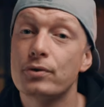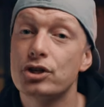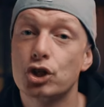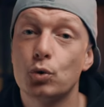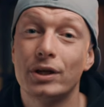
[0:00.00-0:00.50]
when
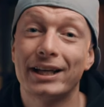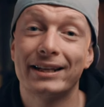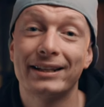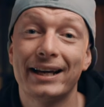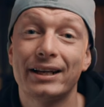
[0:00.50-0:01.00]
shooting
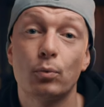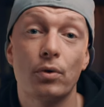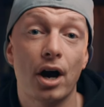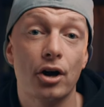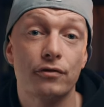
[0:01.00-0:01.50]
at night and
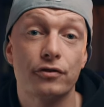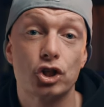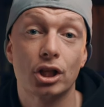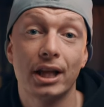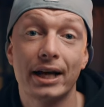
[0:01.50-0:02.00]
with
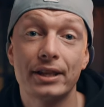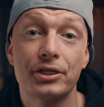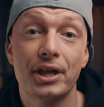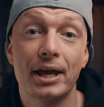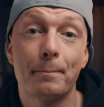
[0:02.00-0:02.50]
artificial
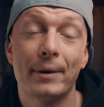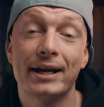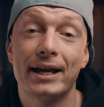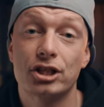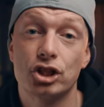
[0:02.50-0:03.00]
light, that might
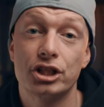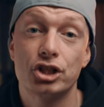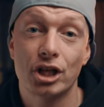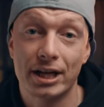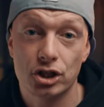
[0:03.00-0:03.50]
actually
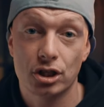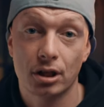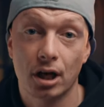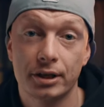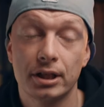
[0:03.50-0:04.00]
change a
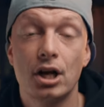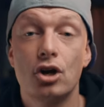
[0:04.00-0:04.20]
lot.